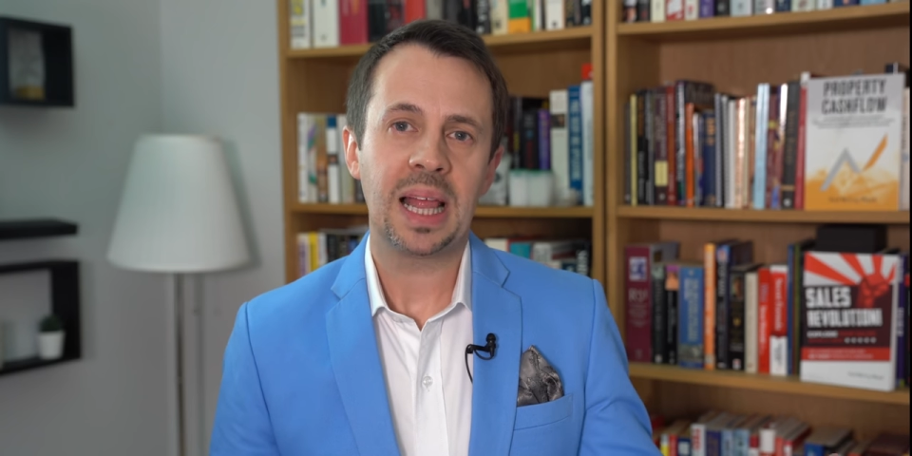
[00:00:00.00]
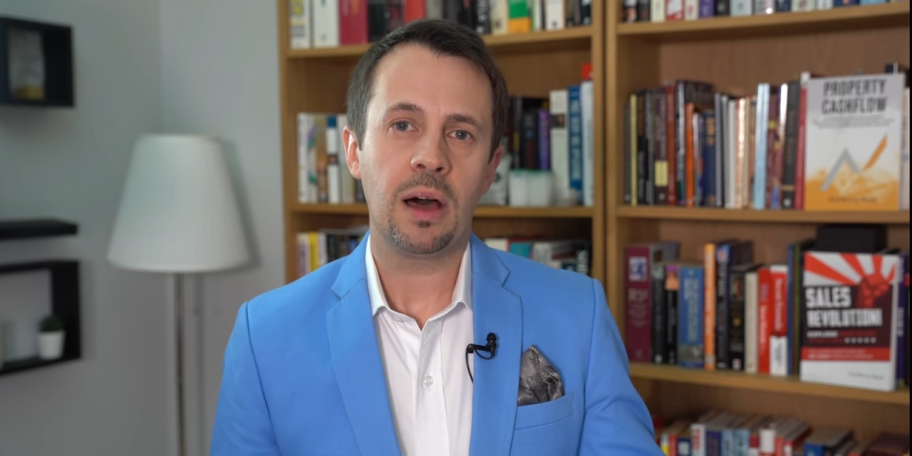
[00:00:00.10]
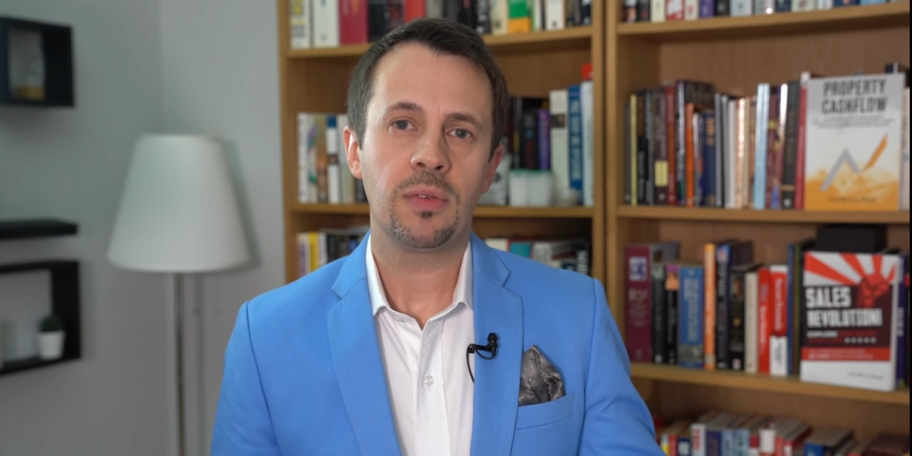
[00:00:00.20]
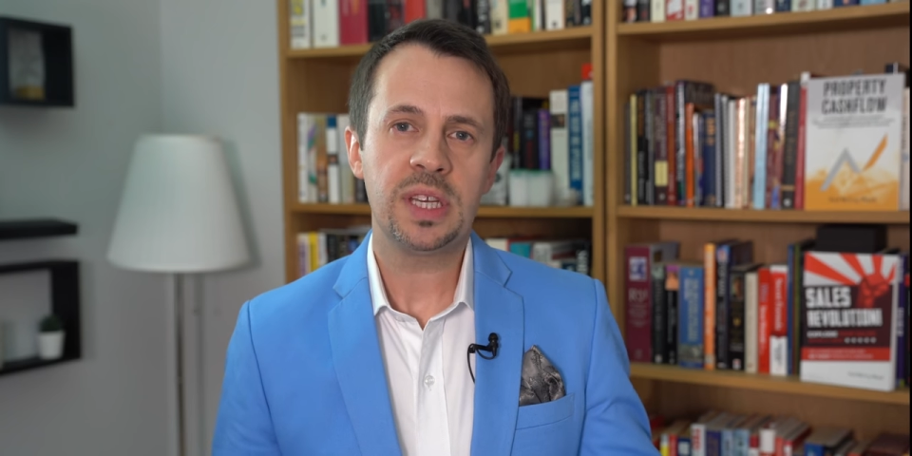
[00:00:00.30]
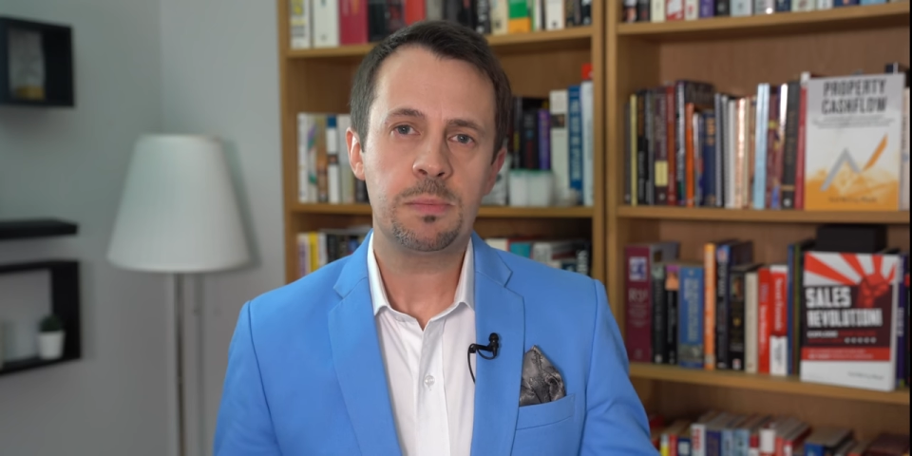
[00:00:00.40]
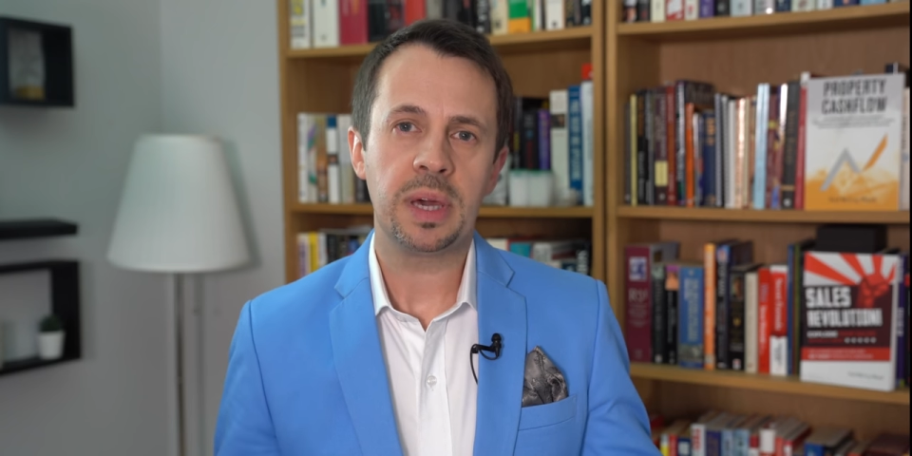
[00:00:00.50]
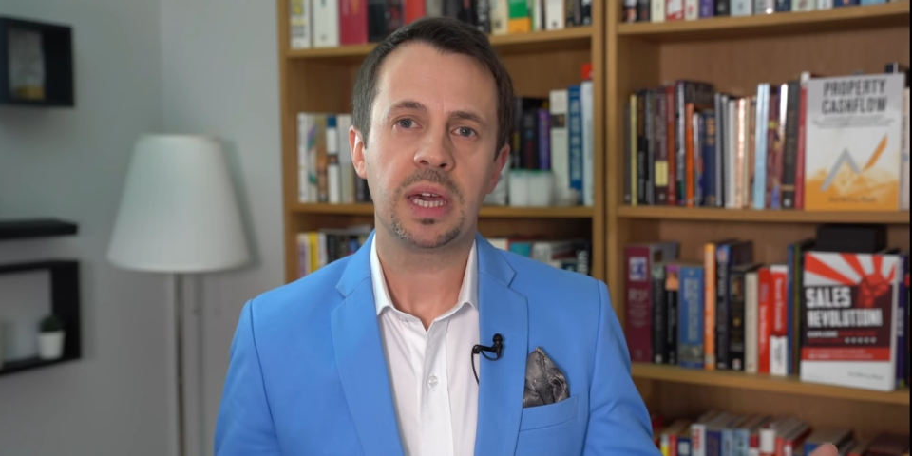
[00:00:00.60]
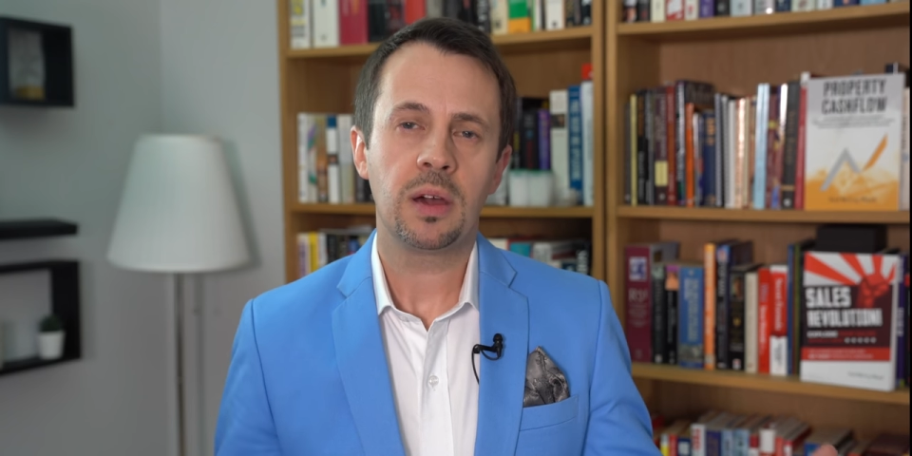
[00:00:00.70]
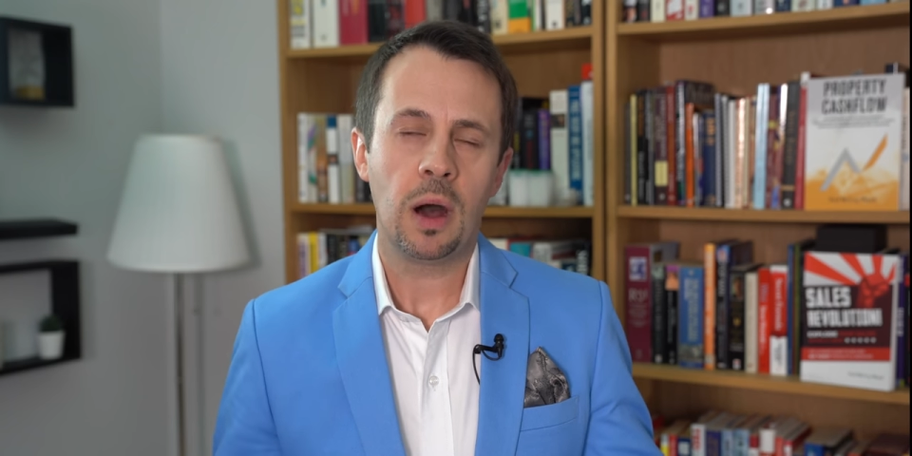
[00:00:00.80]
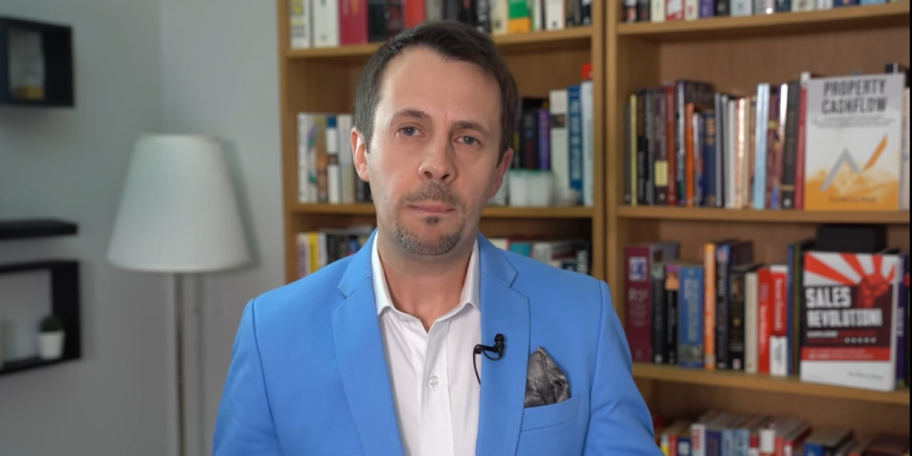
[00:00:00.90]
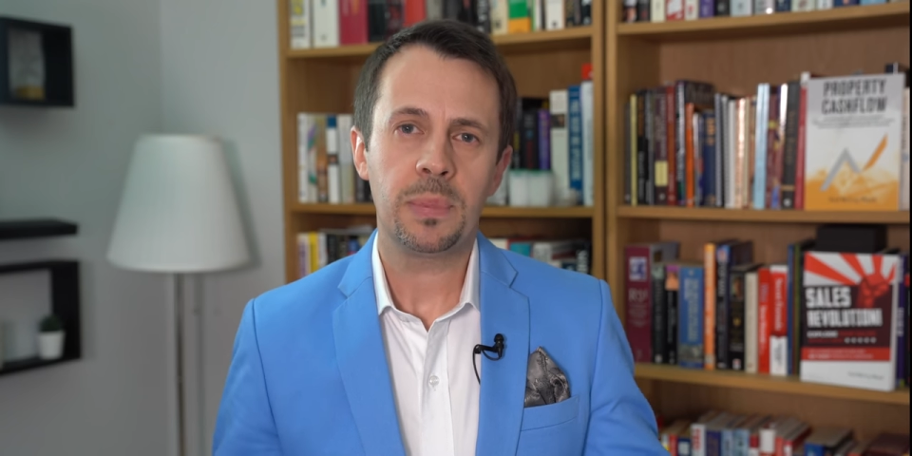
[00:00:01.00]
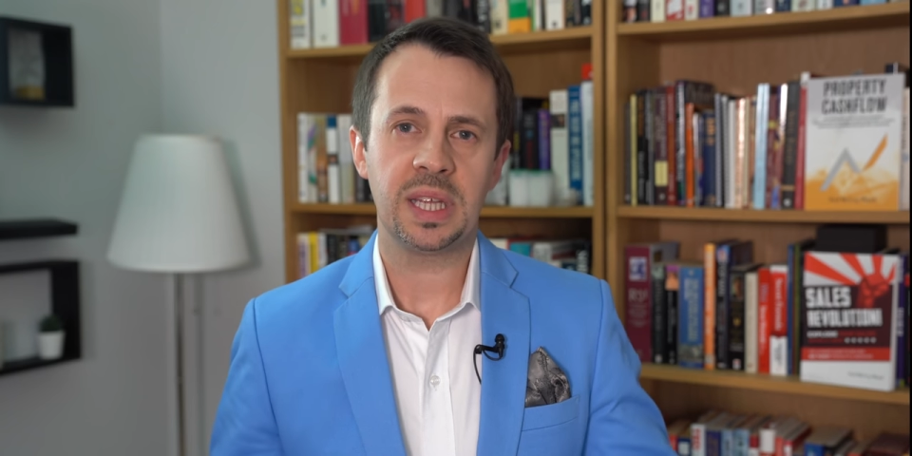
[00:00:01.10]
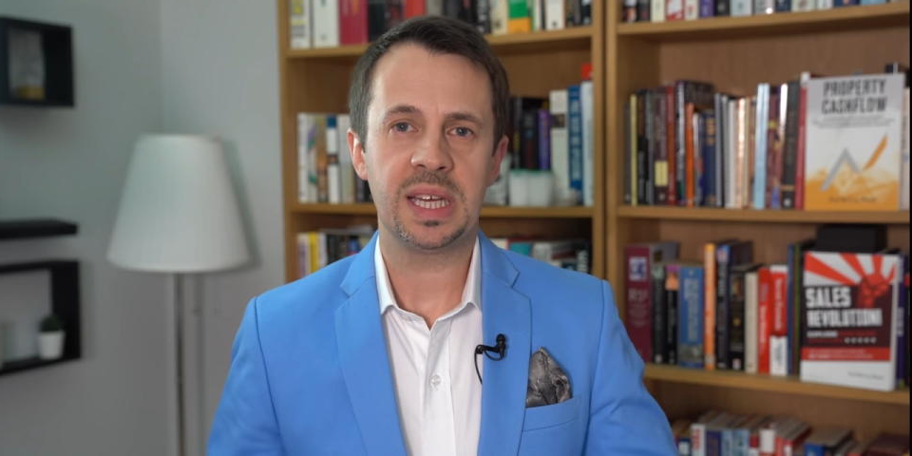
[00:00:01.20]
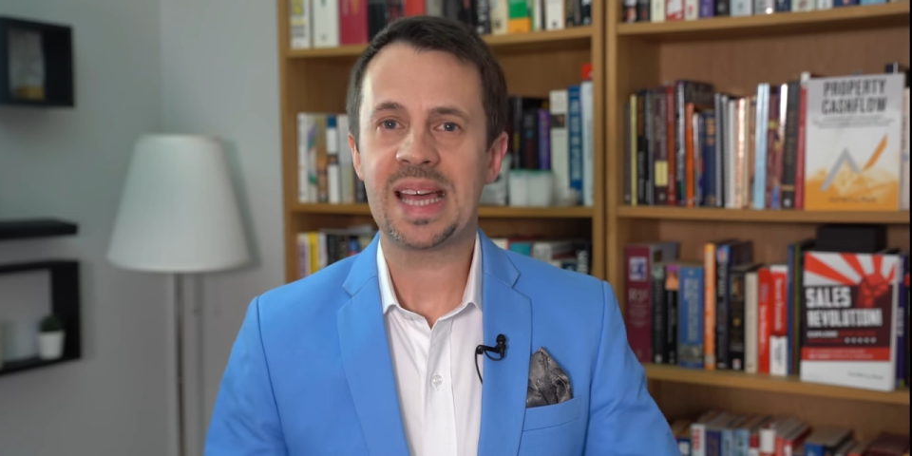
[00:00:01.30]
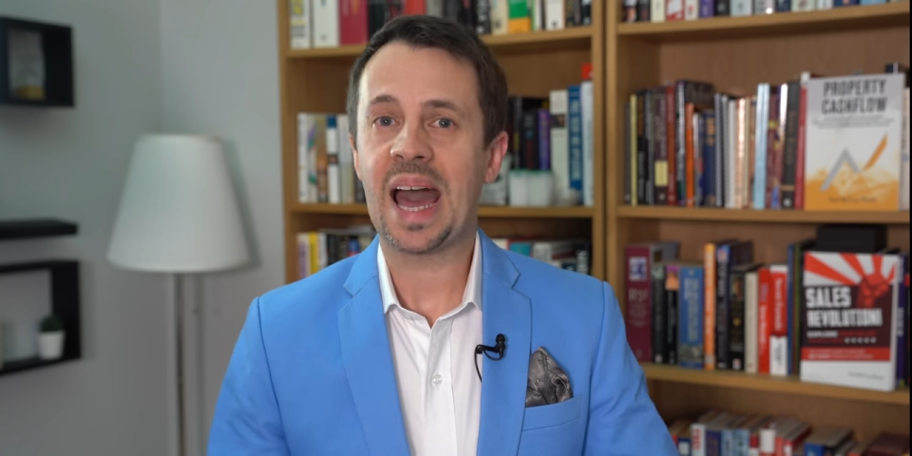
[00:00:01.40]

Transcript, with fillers: out these big companies